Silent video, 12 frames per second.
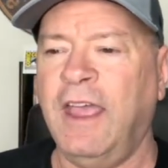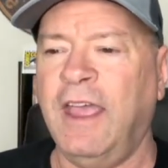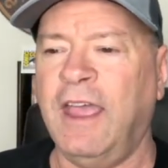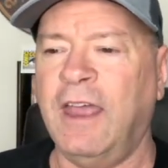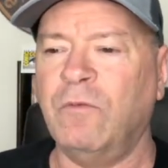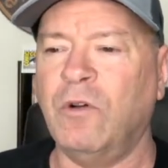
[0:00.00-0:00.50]

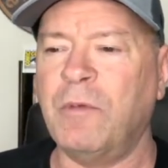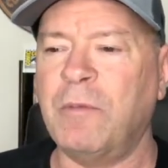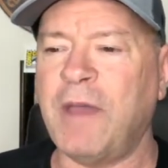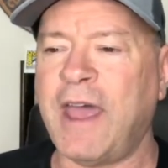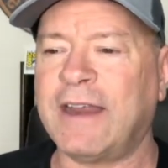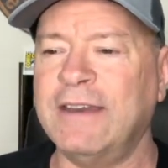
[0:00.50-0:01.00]
and we'll be
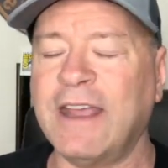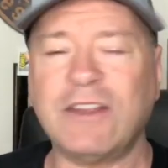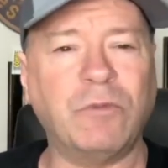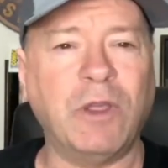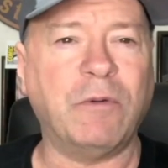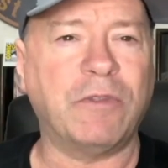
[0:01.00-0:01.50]
back
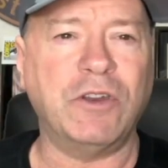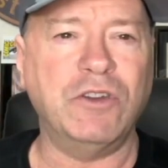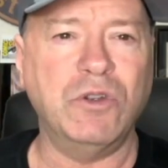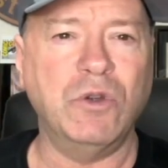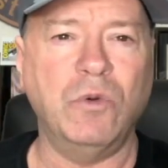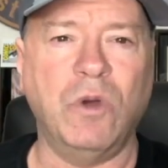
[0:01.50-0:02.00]
next week with a
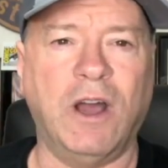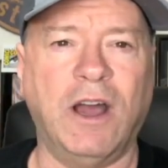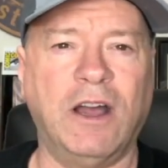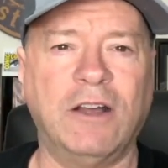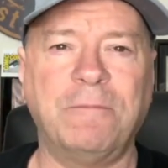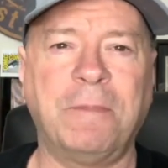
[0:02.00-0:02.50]
new
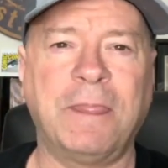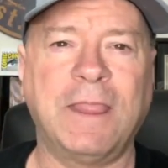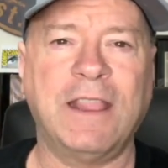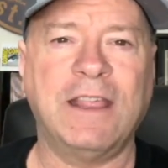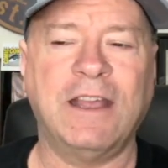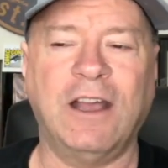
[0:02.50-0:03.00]
uh,
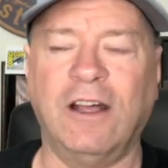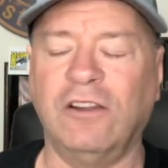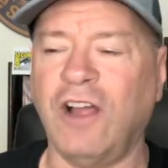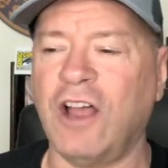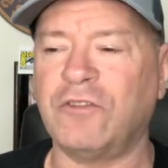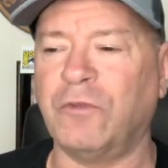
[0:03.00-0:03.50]
uh,
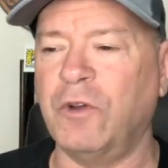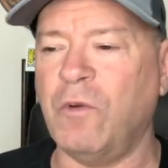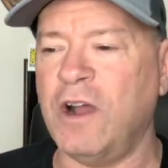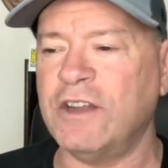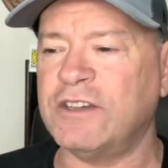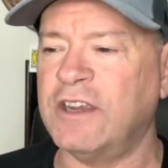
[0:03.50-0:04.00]
Lost
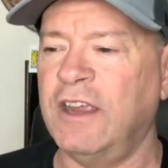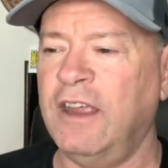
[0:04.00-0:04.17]
Rewatch.